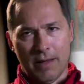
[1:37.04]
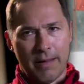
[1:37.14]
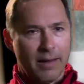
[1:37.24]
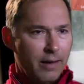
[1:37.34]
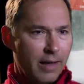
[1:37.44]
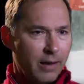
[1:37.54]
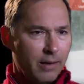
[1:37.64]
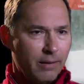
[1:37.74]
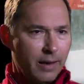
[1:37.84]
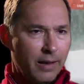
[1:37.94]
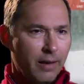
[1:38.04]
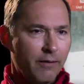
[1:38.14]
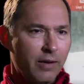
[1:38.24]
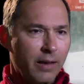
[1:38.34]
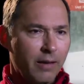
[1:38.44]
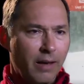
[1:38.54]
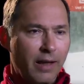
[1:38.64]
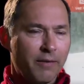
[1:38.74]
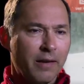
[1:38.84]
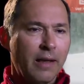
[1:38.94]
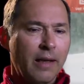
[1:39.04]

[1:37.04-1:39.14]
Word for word: nothing like anything you've done in your life.